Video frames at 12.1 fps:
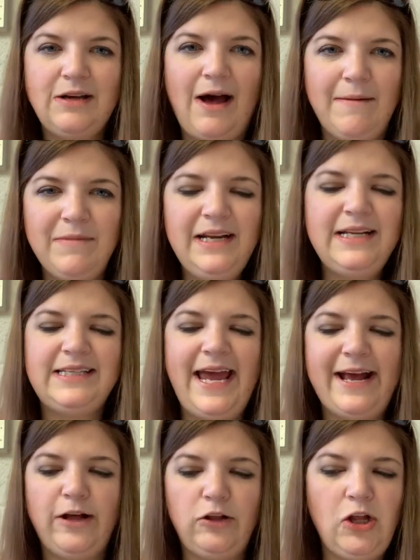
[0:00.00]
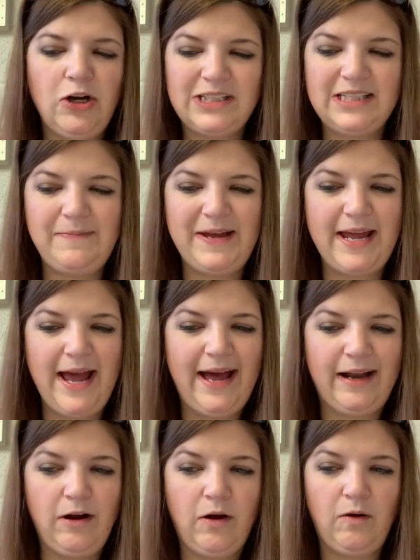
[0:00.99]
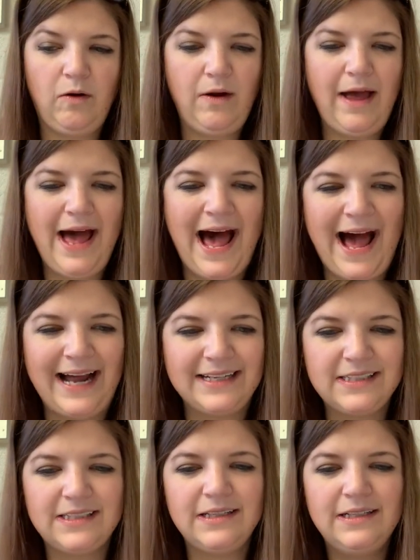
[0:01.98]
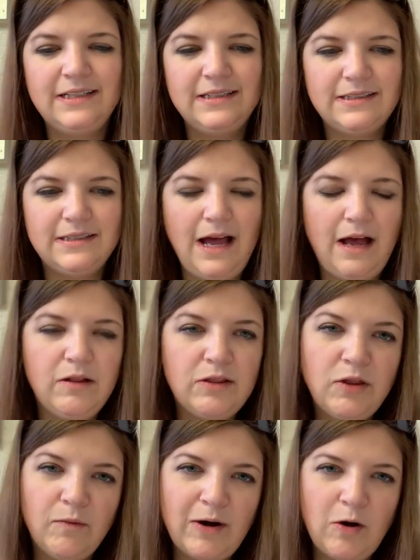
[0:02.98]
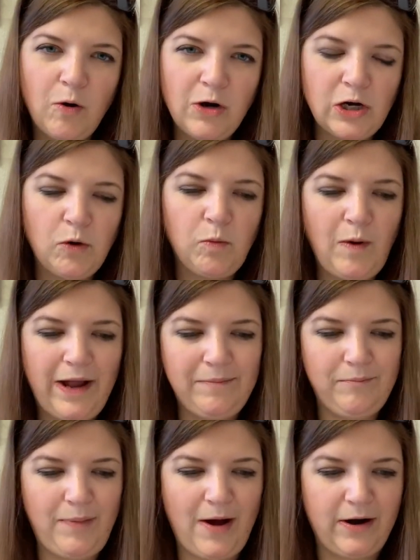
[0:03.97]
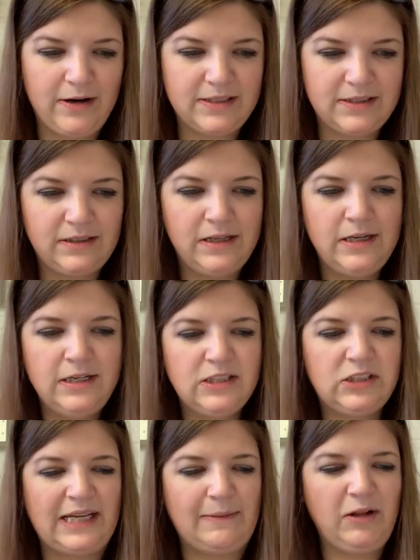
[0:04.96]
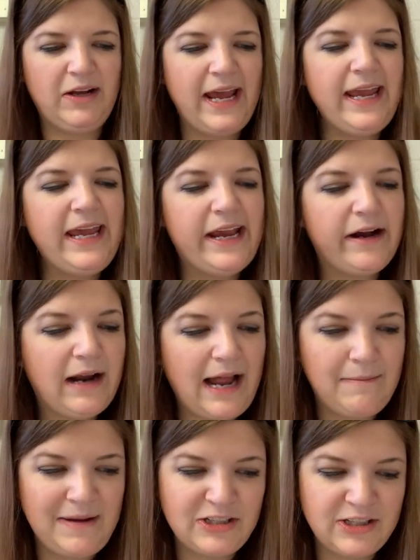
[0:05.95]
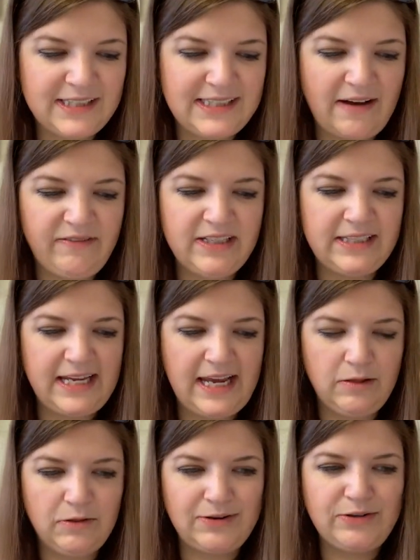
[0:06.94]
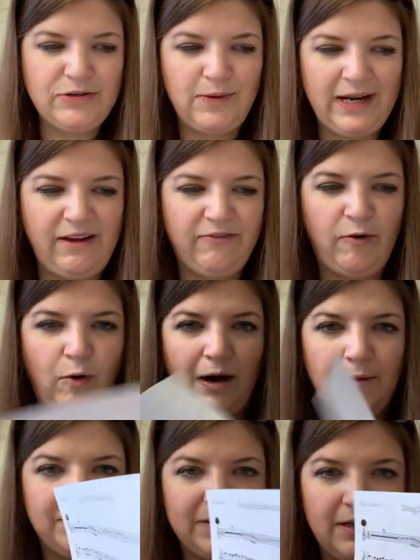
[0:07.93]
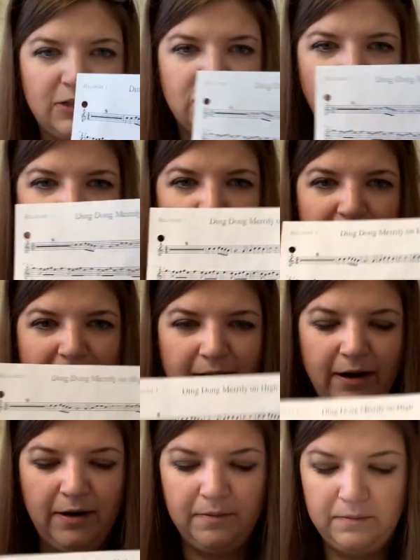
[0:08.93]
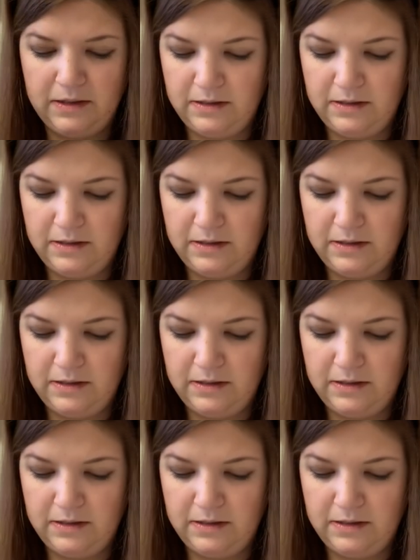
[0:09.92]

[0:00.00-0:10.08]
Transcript: I'm going to take a look to begin at the recorder 1 part. So I'm looking here at measures 17 through 24. I'll show you there.